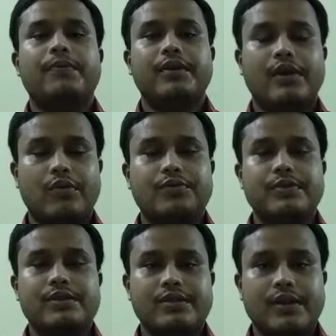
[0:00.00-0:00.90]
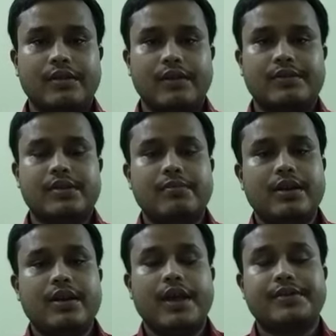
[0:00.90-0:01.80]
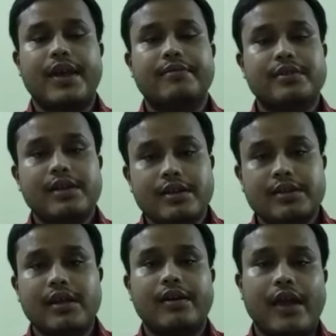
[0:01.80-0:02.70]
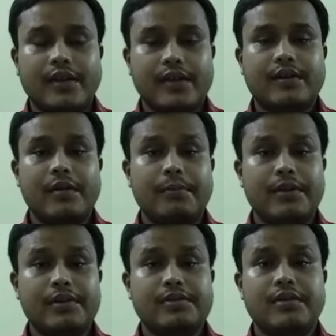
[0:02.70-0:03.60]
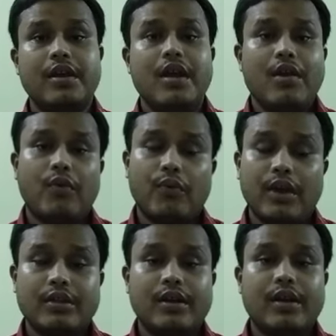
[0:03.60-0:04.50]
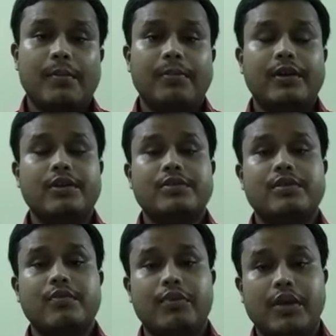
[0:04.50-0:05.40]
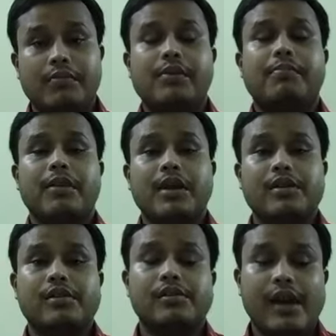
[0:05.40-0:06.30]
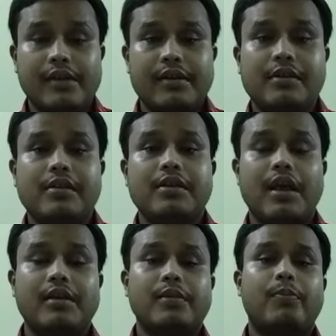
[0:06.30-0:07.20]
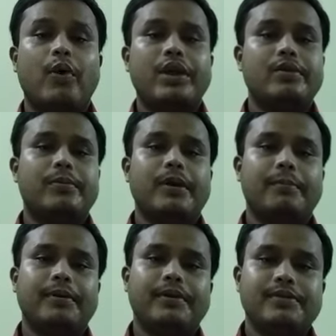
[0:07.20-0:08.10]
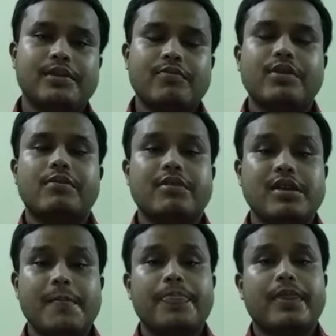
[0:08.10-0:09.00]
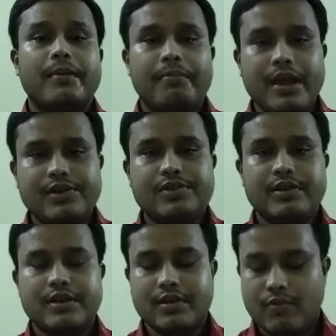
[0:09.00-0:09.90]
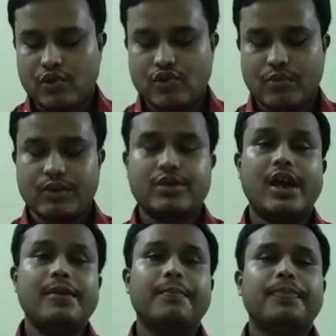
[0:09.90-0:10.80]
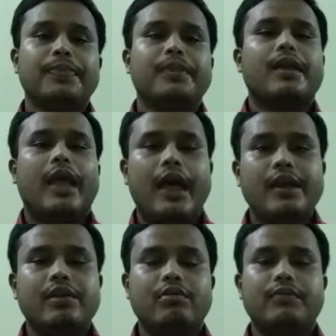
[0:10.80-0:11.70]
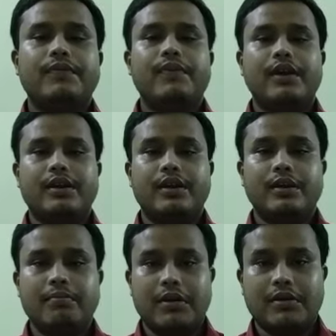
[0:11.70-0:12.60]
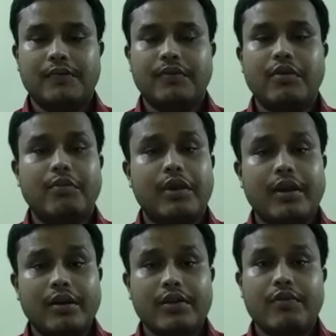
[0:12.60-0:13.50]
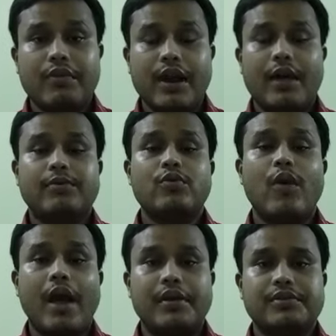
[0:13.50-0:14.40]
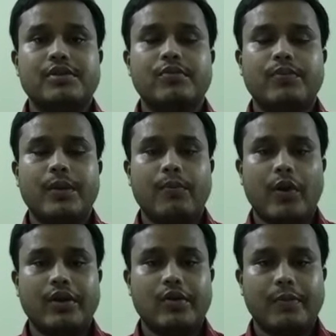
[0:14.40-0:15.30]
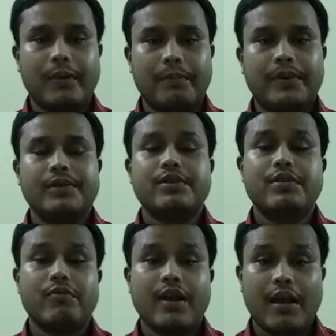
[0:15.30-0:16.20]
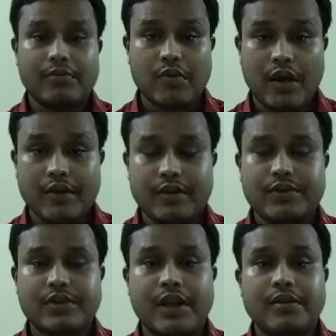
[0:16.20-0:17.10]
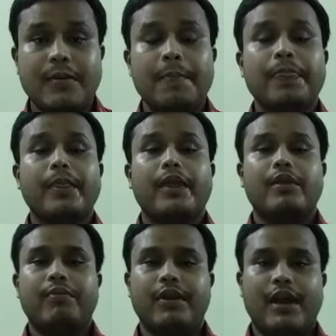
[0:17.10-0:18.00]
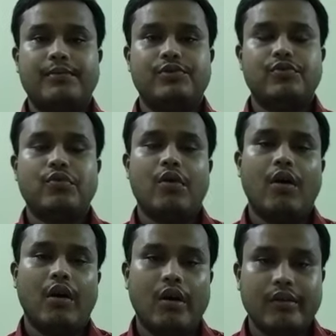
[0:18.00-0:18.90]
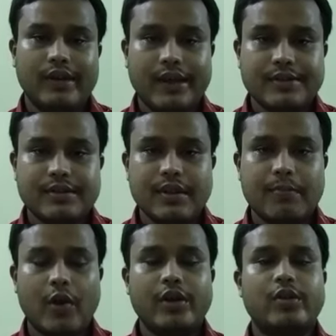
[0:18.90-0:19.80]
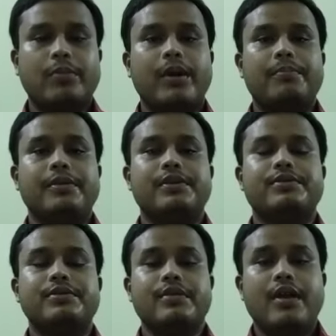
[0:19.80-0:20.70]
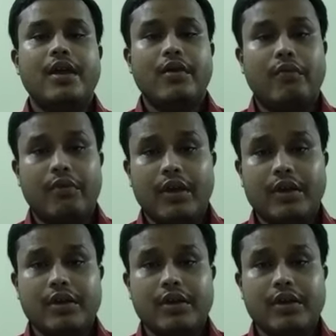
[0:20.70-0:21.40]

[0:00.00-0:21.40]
figure of speeches are there. Simile, as I have said, is a direct comparison, where the comparison will be made directly and the point of comparison will be mentioned in most of the time. And you will be finding metaphor, where you will have to assume the point of comparison, you will have to understand, you will have to guess the point of comparison, where